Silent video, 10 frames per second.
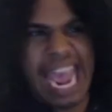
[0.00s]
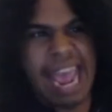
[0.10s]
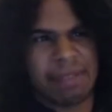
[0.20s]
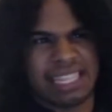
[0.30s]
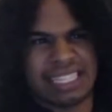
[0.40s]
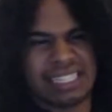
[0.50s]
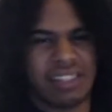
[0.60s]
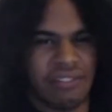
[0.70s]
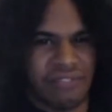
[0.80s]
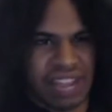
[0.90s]
Amethyst is
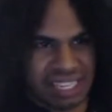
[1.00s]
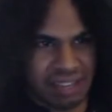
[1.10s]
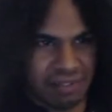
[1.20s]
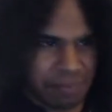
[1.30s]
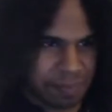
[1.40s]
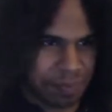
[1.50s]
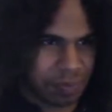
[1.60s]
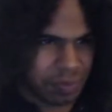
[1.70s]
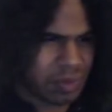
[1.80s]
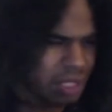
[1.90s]
effective."
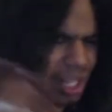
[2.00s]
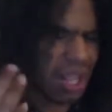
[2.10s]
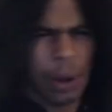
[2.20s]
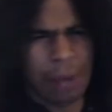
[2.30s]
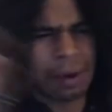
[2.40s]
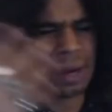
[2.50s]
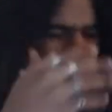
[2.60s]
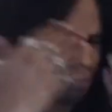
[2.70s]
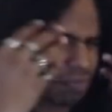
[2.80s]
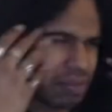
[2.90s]
Oh,
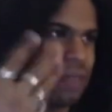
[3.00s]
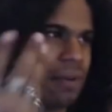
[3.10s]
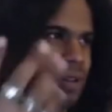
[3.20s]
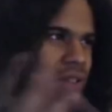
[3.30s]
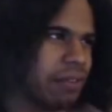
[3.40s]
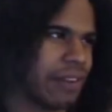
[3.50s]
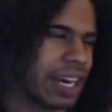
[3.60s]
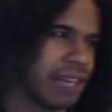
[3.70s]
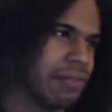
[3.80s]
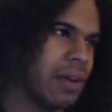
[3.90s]
and Steven was
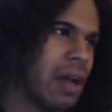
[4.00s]
defective.